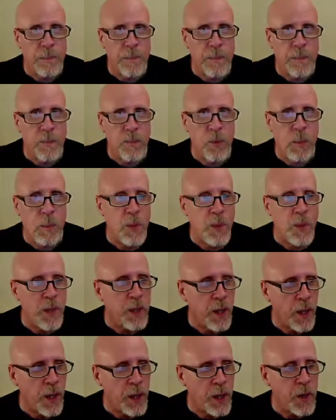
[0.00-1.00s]

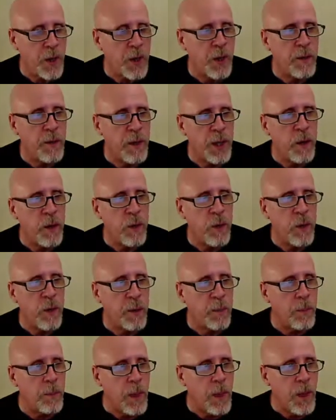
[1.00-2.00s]
representation of an
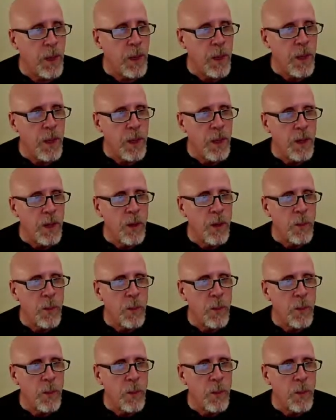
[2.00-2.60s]
algorithm, you